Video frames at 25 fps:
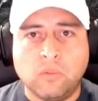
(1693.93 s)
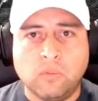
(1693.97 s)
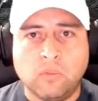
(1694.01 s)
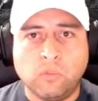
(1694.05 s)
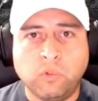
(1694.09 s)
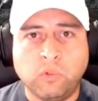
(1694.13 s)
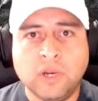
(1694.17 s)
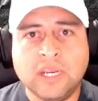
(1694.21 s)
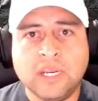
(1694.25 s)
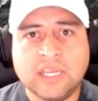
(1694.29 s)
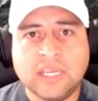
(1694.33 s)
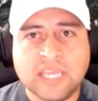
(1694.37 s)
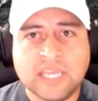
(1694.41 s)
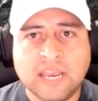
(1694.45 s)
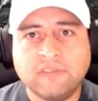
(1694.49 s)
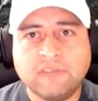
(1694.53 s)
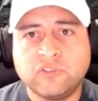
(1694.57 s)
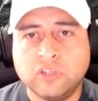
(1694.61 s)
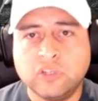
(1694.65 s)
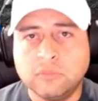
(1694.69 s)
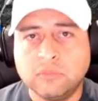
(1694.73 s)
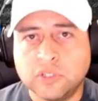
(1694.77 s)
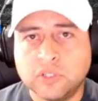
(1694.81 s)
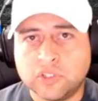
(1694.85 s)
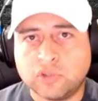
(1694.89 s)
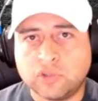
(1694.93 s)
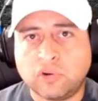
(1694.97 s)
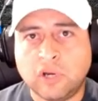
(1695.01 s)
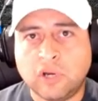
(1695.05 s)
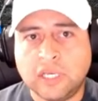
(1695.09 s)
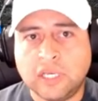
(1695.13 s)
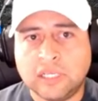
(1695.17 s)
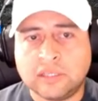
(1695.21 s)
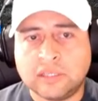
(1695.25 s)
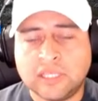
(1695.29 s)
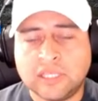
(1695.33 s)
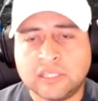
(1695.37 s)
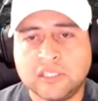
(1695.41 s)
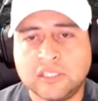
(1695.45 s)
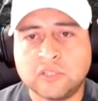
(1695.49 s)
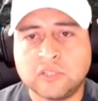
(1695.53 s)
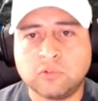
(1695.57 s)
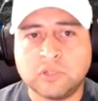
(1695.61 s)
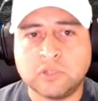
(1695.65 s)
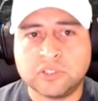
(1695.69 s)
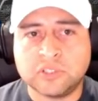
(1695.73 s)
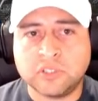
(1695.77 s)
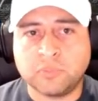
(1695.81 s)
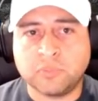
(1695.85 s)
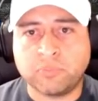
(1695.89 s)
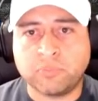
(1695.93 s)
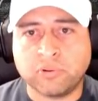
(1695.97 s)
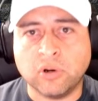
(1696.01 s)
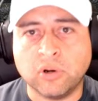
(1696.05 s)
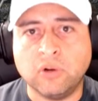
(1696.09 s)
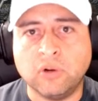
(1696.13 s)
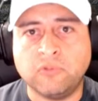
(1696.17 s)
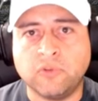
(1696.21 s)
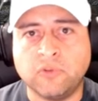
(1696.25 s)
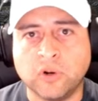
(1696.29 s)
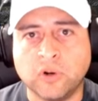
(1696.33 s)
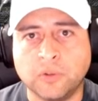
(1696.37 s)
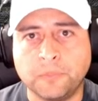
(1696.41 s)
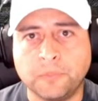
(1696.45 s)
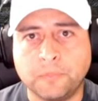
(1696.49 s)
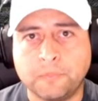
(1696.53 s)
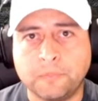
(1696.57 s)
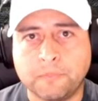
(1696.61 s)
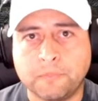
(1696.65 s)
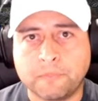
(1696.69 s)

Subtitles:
We gave too much credit that this was the Pro phone.